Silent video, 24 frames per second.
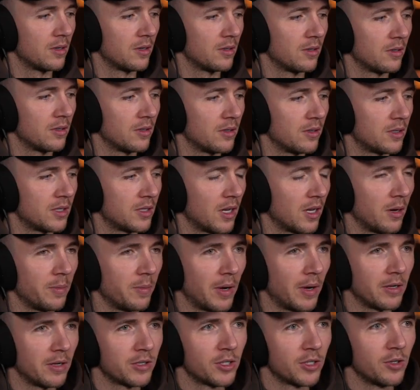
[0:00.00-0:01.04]
So
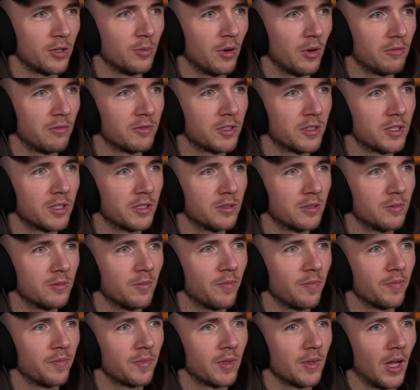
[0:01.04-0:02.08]
about 2 months.
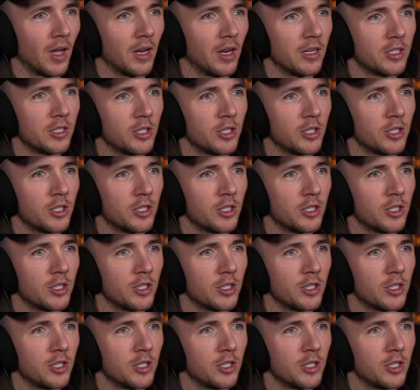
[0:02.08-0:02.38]
And there's two